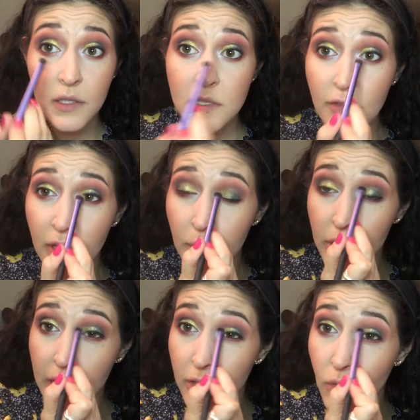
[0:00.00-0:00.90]
It's definitely a
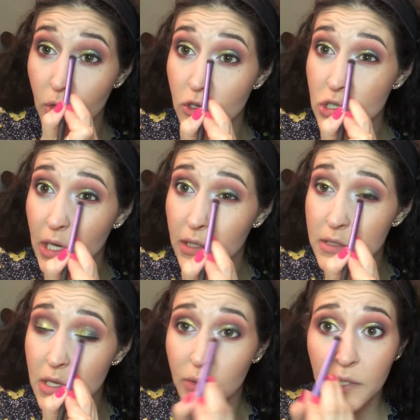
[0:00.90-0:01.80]
pretty inner corner shade.
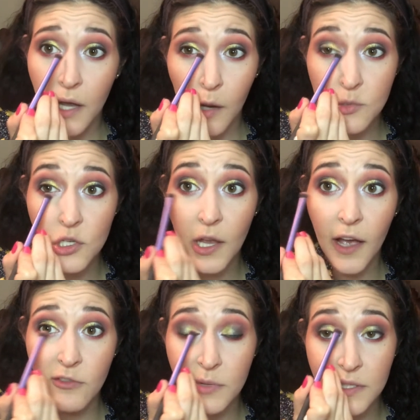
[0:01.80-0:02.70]
It's the only option you
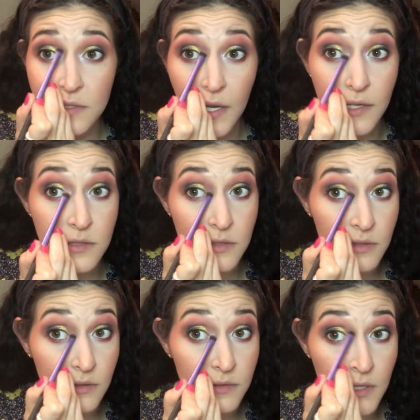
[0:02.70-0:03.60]
have, but it's nice.
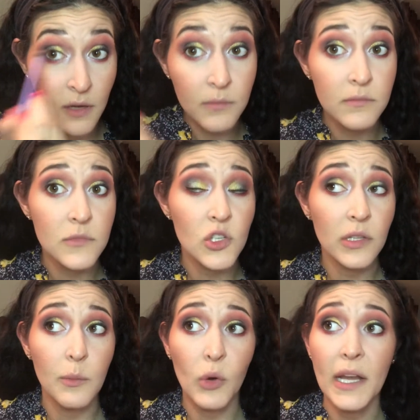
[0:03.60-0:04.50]
So
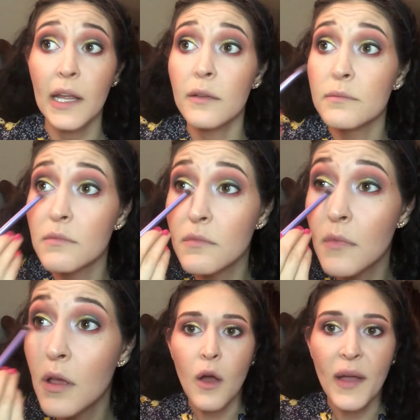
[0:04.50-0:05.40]
certainly brightening.
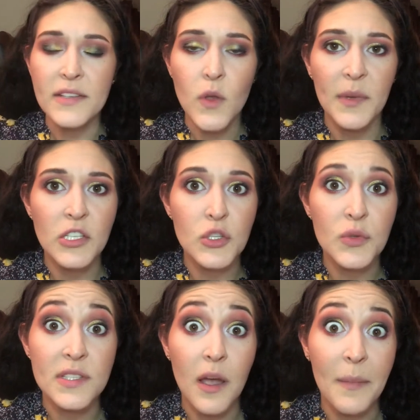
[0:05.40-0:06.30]
Okay, so I'm gonna do
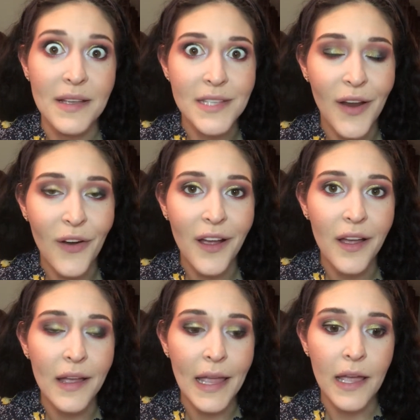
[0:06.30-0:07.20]
some
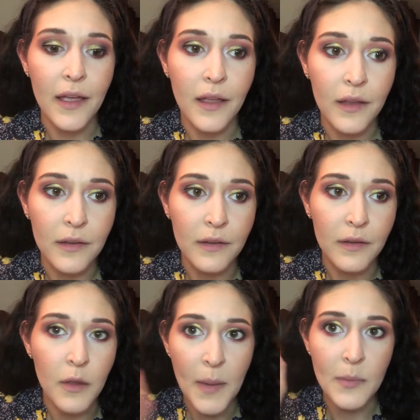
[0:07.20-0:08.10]
mascara
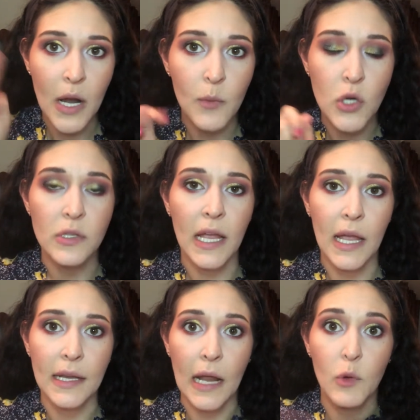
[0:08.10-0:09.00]
and my brow bone,
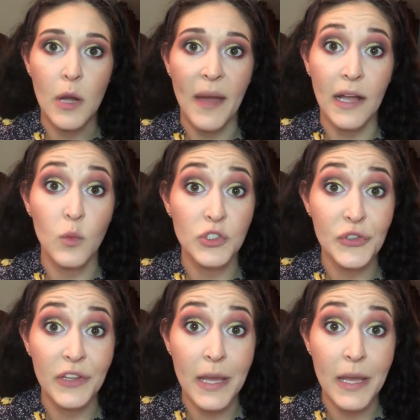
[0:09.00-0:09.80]
and I will come back and we'll do the